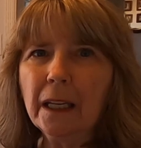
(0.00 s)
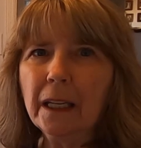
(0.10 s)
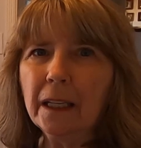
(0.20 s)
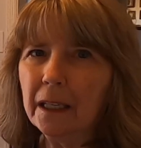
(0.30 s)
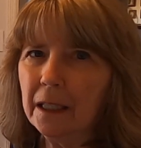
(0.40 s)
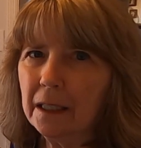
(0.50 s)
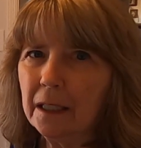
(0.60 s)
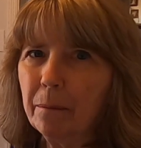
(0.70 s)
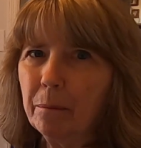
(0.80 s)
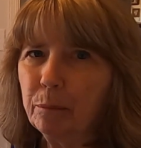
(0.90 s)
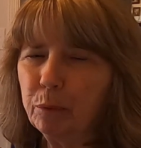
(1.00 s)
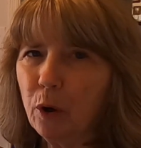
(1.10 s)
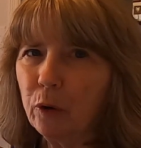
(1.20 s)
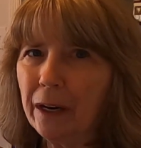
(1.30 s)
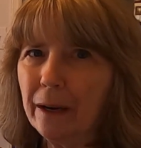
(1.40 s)
It is a
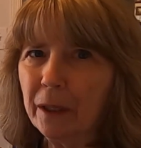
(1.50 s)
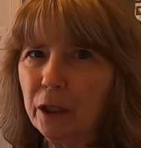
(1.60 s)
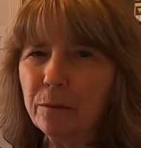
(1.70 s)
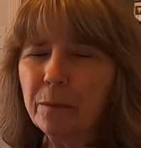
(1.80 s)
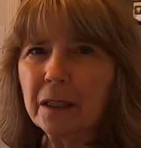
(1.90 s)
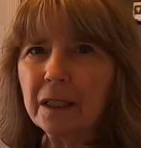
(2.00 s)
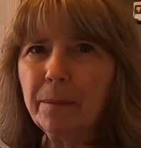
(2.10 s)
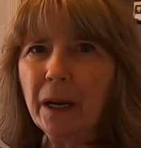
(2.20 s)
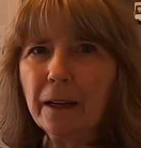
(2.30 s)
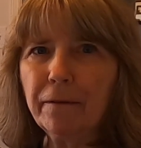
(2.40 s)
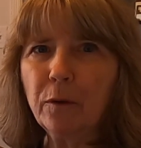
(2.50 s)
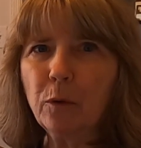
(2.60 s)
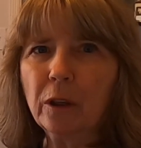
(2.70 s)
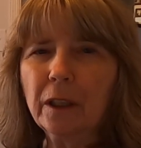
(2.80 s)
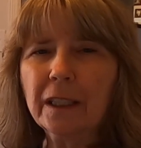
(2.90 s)
program that you must pay
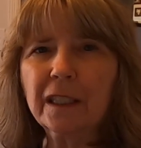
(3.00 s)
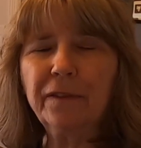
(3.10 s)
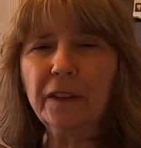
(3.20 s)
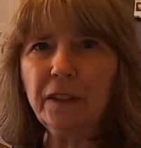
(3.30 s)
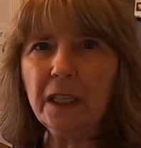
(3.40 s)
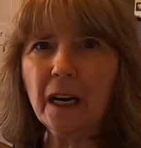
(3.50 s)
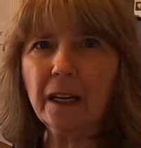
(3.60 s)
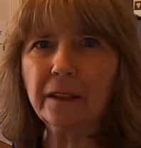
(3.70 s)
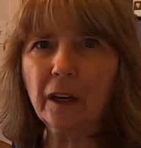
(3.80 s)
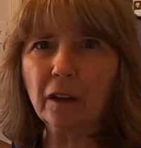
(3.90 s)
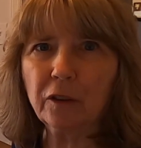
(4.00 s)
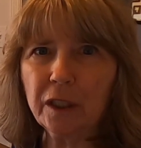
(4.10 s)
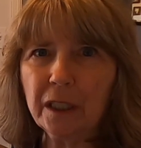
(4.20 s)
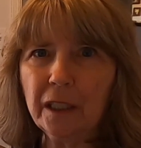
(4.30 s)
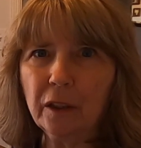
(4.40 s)
for. It's
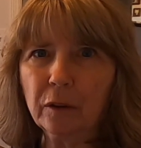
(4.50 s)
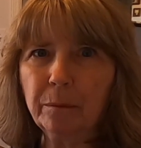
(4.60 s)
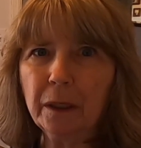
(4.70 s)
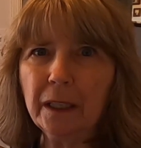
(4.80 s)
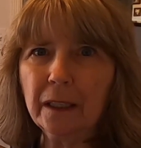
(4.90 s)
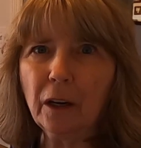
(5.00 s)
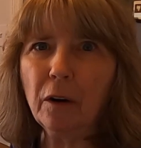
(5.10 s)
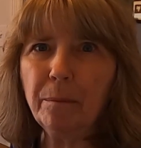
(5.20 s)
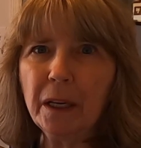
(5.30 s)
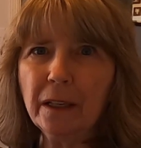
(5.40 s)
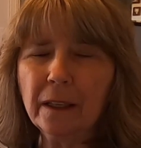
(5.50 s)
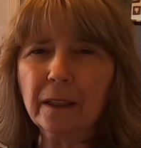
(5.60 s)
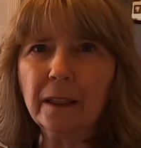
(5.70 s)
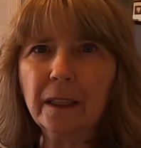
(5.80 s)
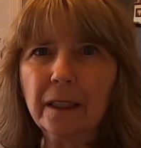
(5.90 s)
$59 a year, but in our
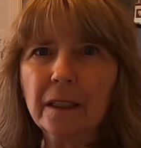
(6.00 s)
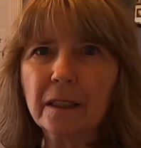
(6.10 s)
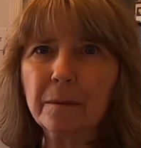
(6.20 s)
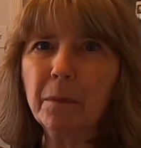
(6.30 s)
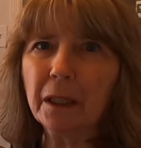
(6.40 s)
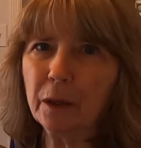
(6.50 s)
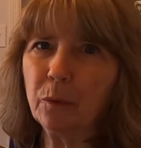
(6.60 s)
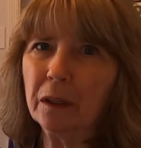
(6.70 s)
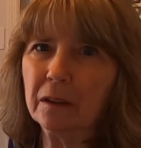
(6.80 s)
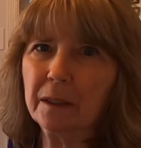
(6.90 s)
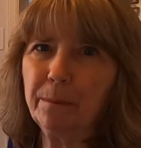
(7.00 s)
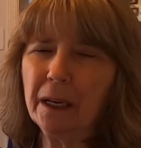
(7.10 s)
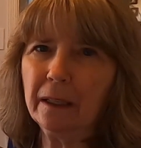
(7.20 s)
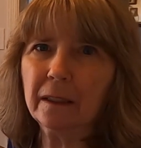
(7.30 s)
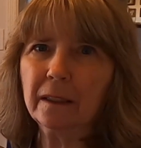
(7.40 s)
opinion, it is money well
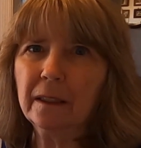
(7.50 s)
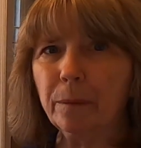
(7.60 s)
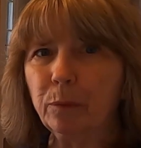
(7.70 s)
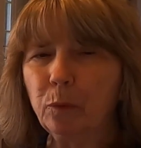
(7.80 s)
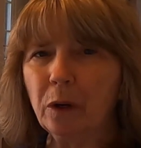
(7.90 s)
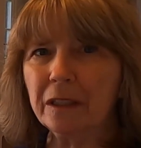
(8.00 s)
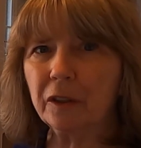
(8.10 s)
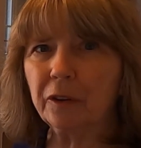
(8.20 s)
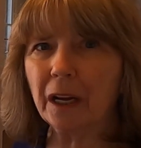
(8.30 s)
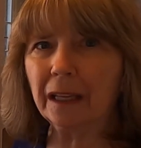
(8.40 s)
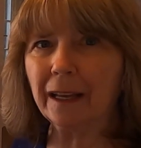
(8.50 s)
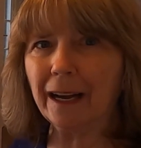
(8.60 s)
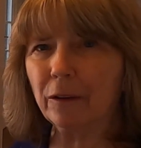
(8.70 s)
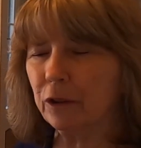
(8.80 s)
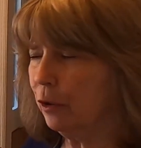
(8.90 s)
spent. Trip Wizard
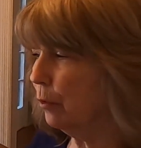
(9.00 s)
allows